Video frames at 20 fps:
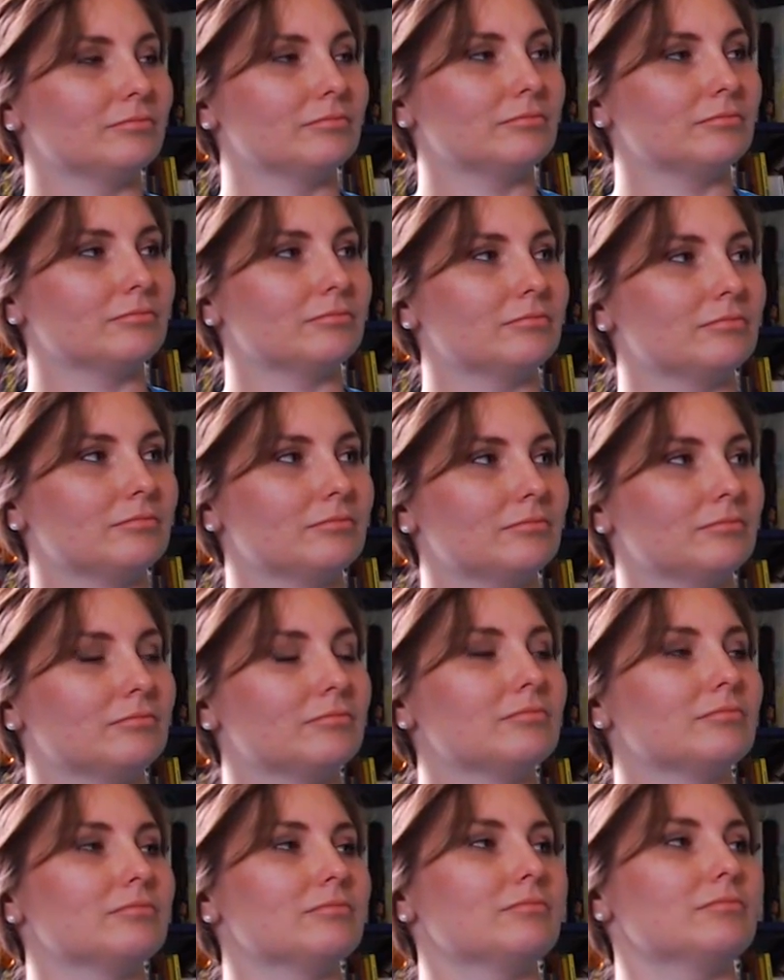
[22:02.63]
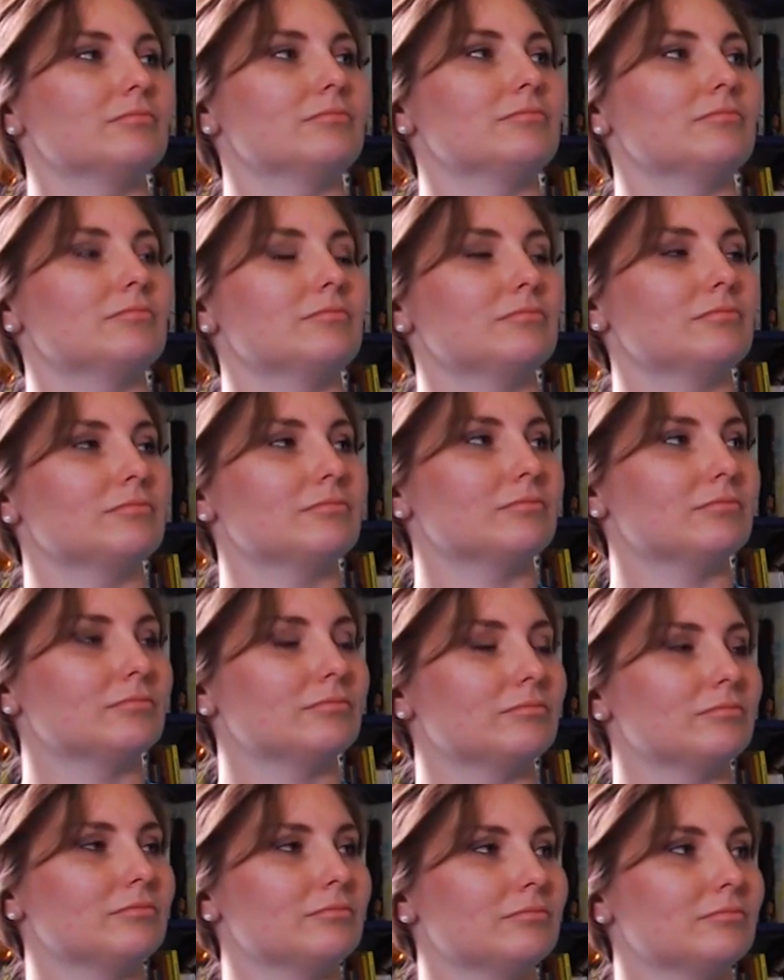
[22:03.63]

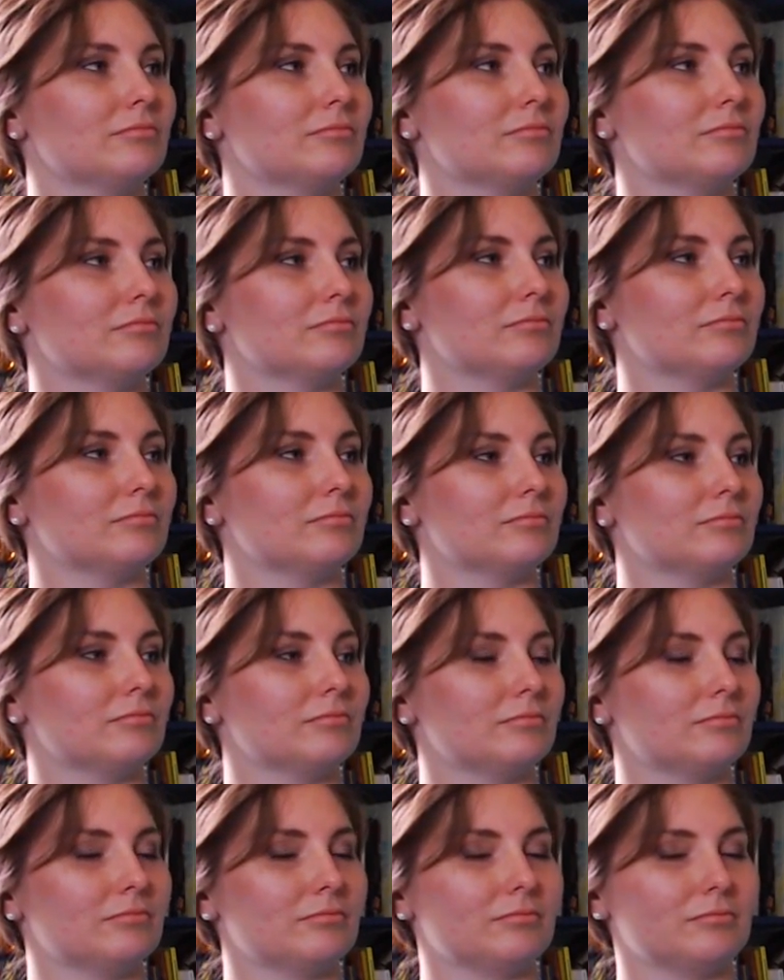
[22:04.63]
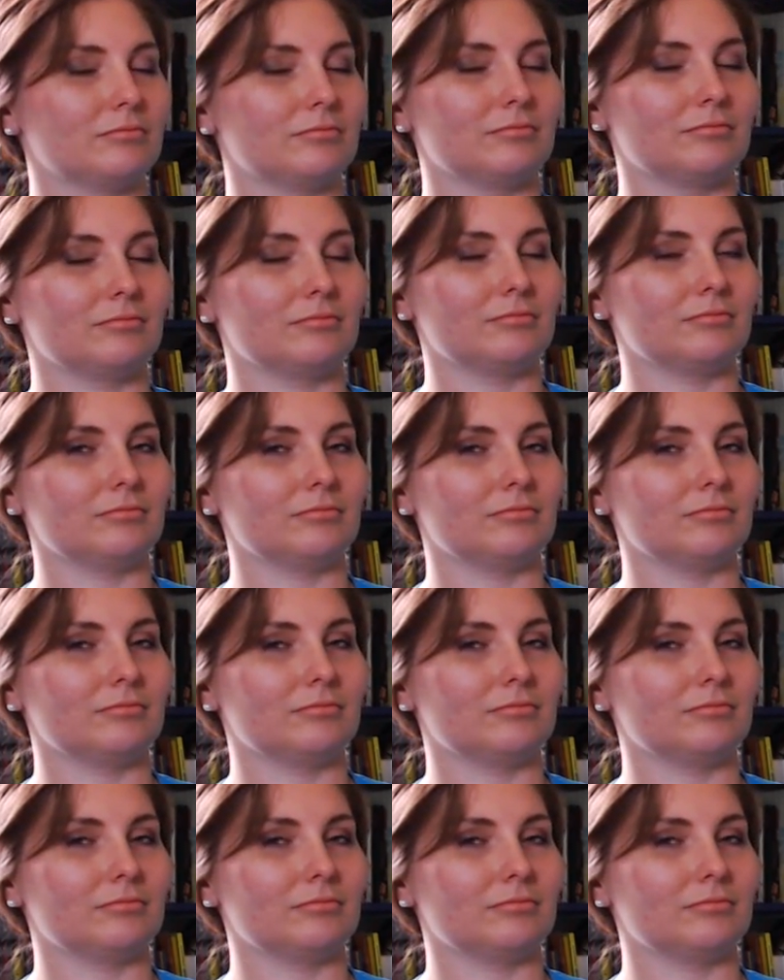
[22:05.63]
No words are spoken by the person on screen.